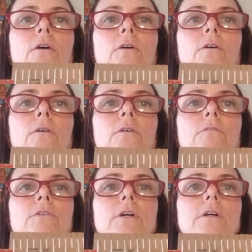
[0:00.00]

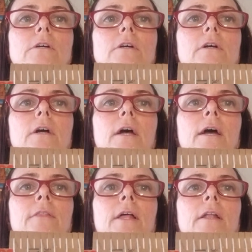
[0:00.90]
over
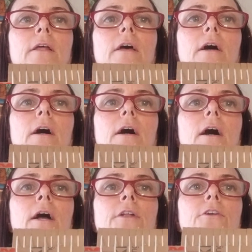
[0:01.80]
and then
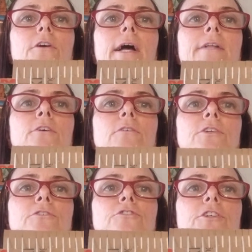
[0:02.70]
under. I don't
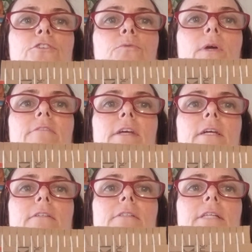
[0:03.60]
usually do
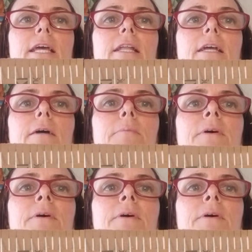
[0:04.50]
weaving standing up